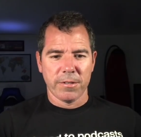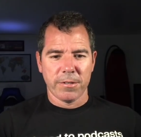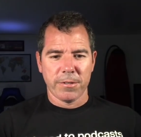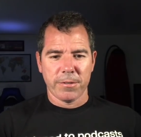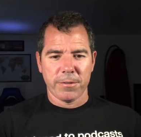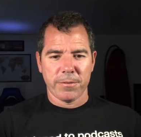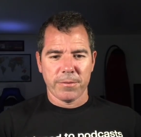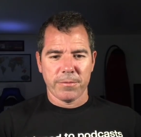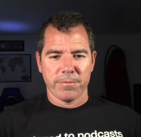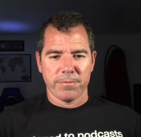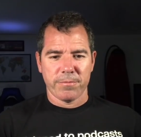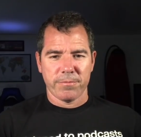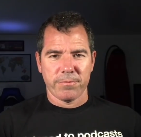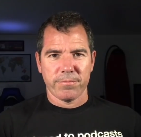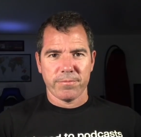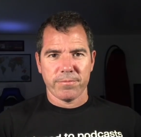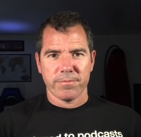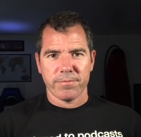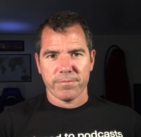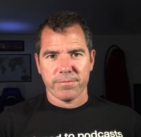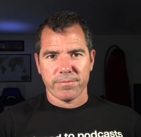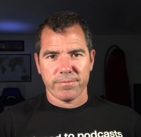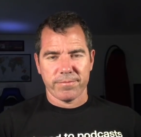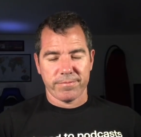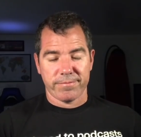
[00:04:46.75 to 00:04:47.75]

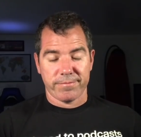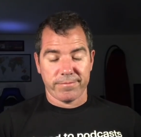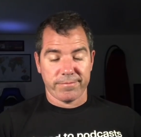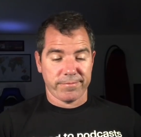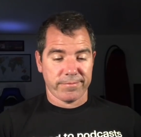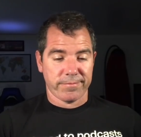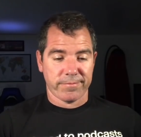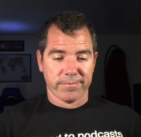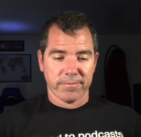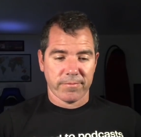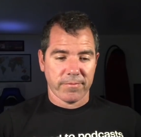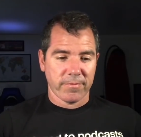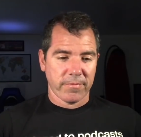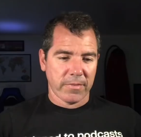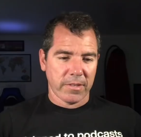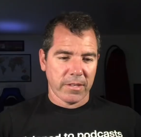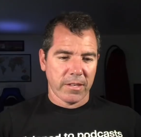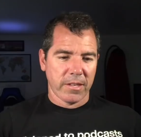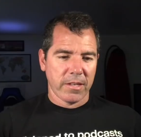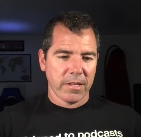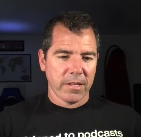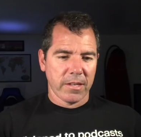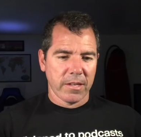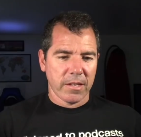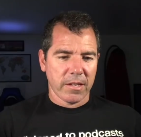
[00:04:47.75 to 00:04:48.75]

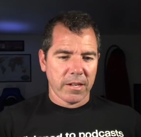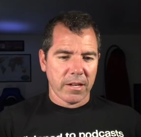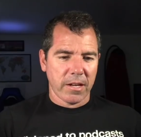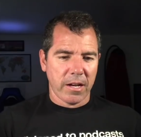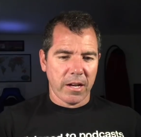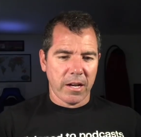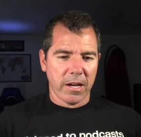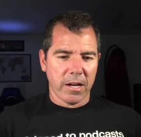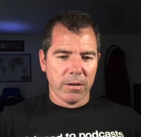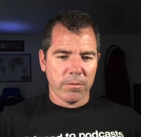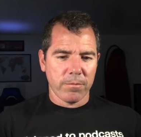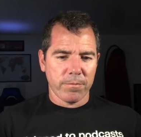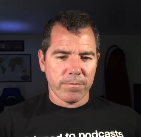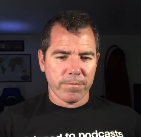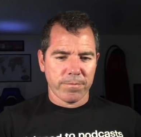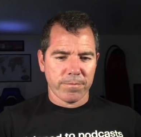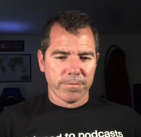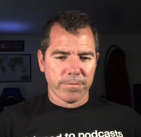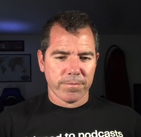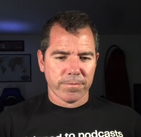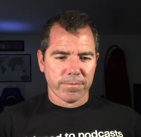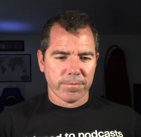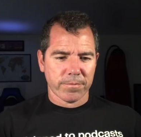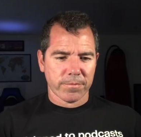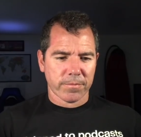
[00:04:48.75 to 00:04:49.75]

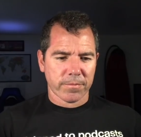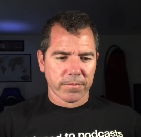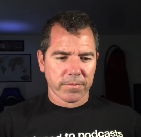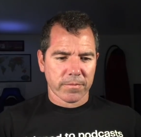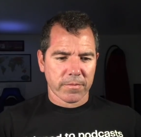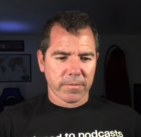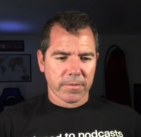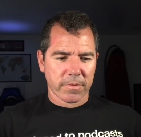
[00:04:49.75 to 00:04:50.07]
Nobody speaks.